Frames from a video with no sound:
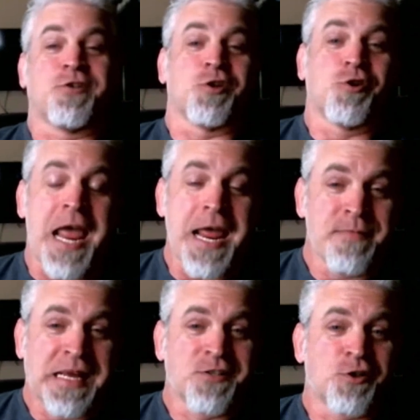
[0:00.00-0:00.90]
it's a
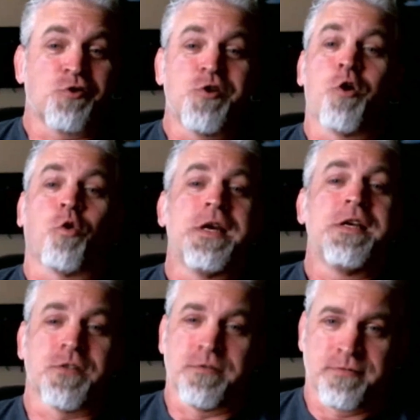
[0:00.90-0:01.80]
shame because there's no
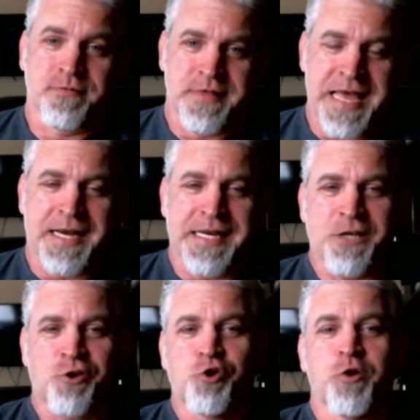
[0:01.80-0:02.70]
reason that
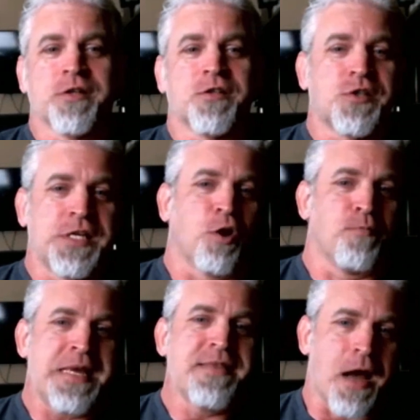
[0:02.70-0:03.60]
it shouldn't
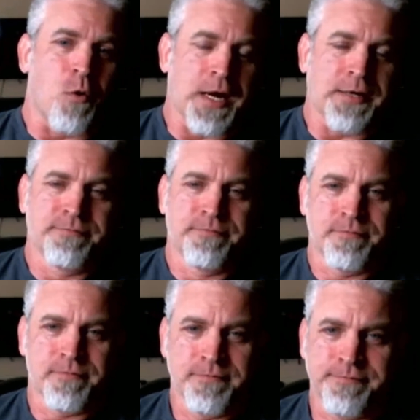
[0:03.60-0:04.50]
still be that way.
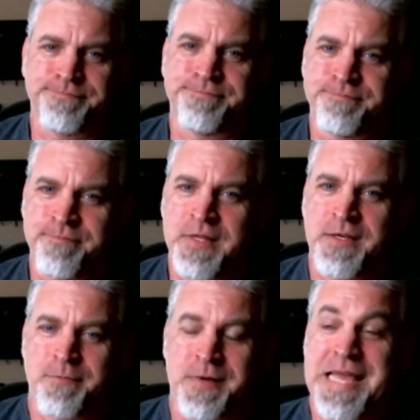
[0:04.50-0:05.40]

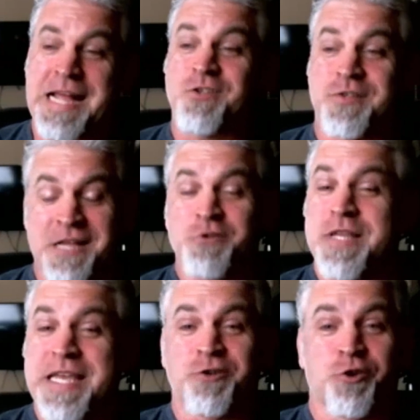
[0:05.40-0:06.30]
But that's that's
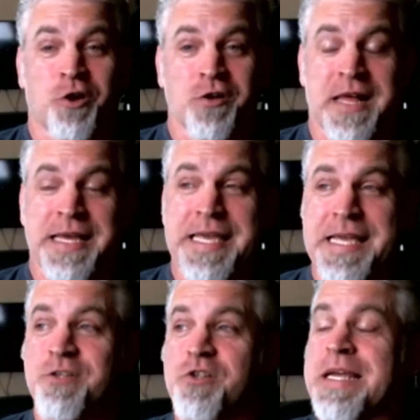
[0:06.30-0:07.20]
what kids should look like.
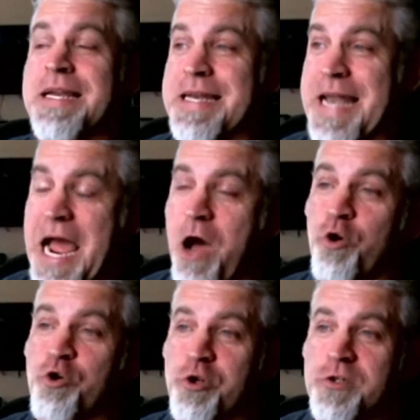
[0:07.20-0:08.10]
Kids
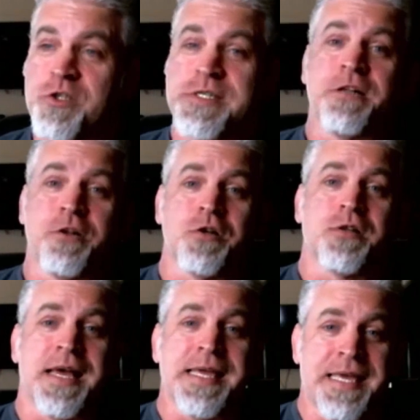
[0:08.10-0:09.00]
now should still
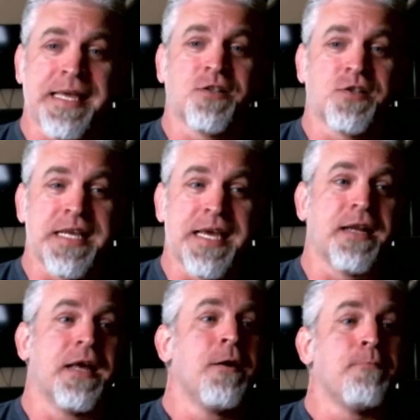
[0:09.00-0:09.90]
look like kids
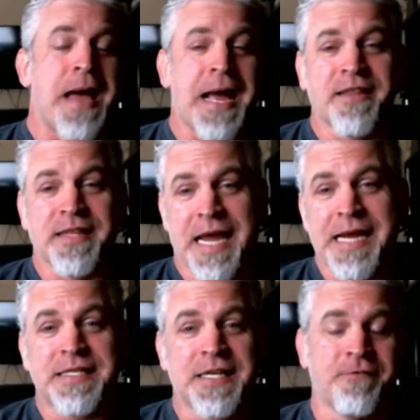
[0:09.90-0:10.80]
did back in the
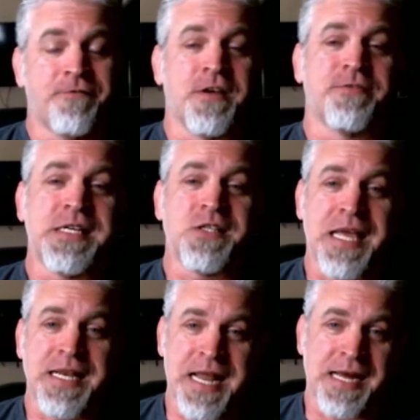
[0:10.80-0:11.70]

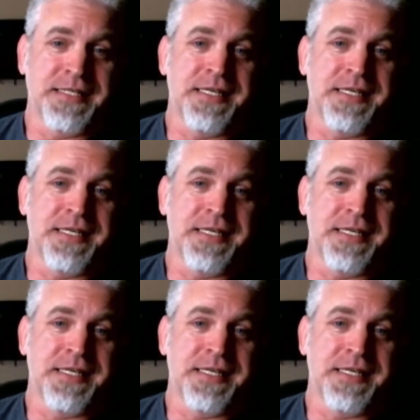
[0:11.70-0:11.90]
1950s and